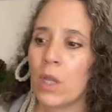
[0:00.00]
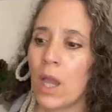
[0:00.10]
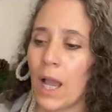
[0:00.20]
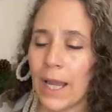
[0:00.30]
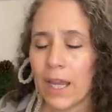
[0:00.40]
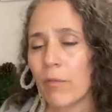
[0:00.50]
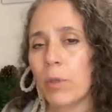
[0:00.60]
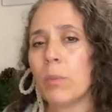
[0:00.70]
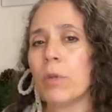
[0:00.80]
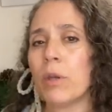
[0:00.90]
I have
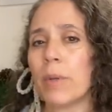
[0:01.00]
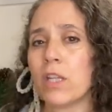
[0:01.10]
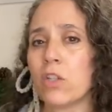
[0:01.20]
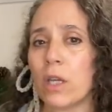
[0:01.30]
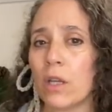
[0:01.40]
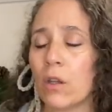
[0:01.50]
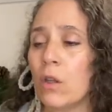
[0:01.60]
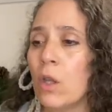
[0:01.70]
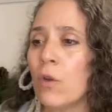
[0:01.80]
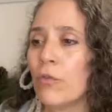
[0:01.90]
people on my channel
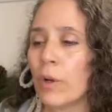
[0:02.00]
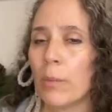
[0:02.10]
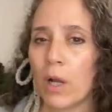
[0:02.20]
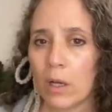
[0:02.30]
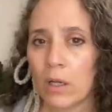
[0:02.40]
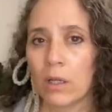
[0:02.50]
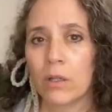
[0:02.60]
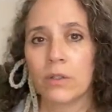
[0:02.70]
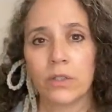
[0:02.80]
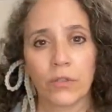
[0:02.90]
from
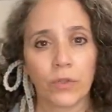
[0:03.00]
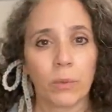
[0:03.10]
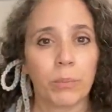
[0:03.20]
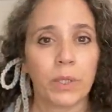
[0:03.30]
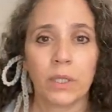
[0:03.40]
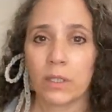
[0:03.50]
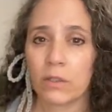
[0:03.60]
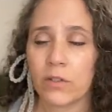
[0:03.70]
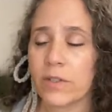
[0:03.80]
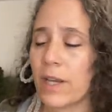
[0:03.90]
all different
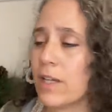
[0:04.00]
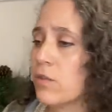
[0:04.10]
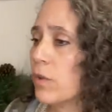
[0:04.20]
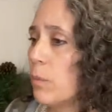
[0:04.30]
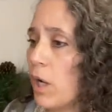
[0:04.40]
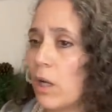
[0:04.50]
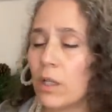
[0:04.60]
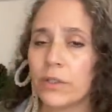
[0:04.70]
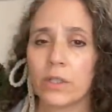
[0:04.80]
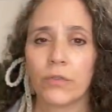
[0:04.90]
political sides, from
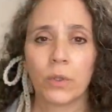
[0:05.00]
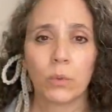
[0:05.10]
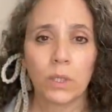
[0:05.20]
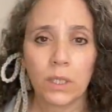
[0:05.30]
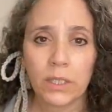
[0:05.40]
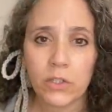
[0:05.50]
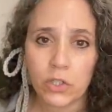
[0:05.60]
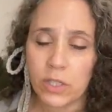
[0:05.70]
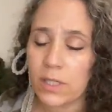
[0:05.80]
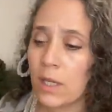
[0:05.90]
all different
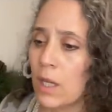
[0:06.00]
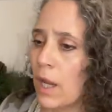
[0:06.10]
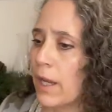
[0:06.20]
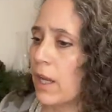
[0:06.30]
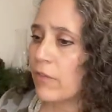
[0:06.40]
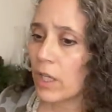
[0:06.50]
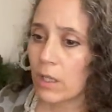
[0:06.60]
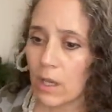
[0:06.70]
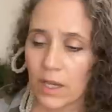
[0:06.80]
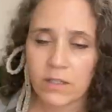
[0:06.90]
religions. I have
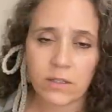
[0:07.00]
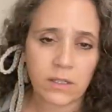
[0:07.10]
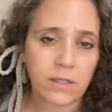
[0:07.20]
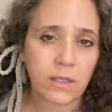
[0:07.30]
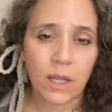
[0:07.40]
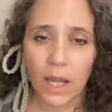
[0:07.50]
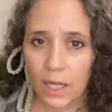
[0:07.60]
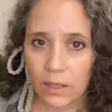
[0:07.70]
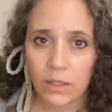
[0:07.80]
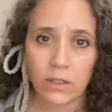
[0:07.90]
agnostics and
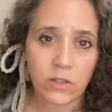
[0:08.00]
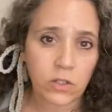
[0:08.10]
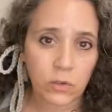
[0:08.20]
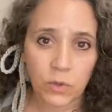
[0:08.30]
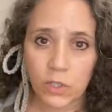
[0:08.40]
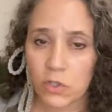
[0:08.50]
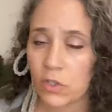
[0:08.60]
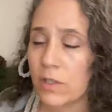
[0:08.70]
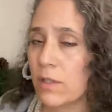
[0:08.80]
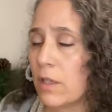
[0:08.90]
atheists,
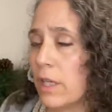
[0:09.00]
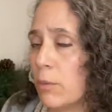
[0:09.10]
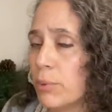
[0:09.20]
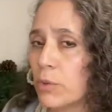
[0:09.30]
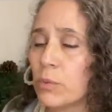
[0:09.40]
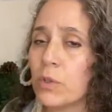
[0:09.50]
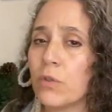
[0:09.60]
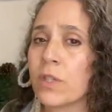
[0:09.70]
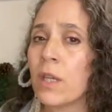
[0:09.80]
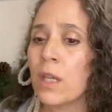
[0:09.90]
Christians and Hebrew roots.